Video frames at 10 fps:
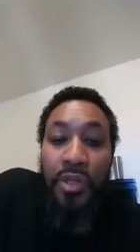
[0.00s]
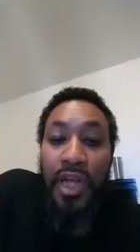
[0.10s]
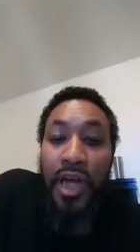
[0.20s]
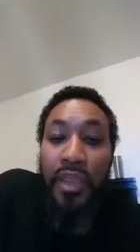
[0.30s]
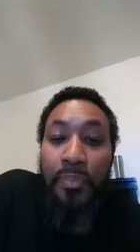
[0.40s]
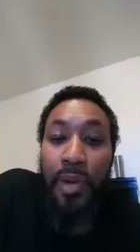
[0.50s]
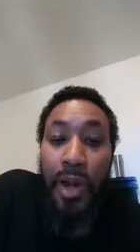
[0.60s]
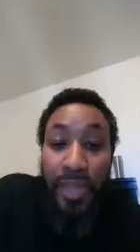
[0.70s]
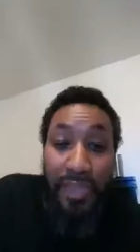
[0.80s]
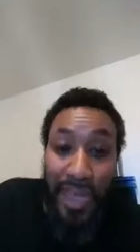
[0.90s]
The other part,
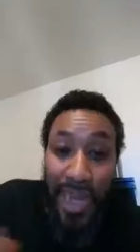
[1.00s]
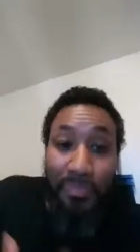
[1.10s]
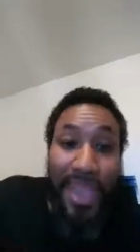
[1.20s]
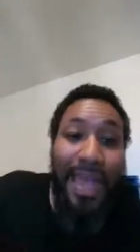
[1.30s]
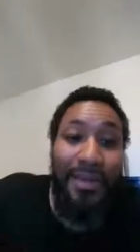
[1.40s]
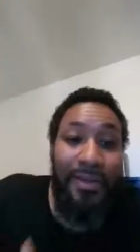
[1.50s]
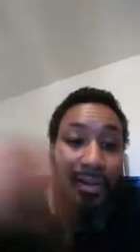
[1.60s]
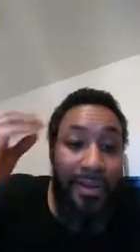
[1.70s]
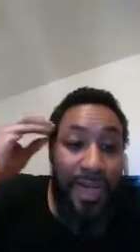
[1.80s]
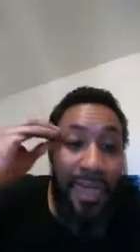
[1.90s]
and they kept that
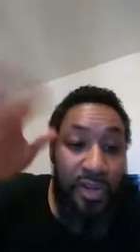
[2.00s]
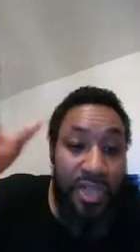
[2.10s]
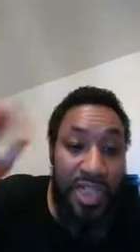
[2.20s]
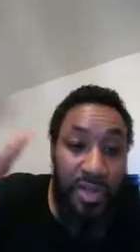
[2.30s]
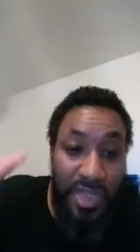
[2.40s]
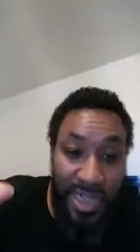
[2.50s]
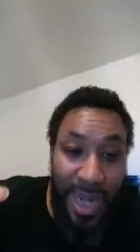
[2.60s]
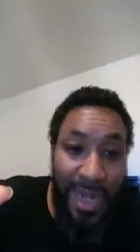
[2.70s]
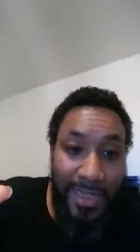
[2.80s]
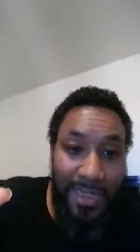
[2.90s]
in their secret
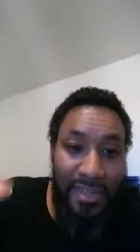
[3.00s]
society.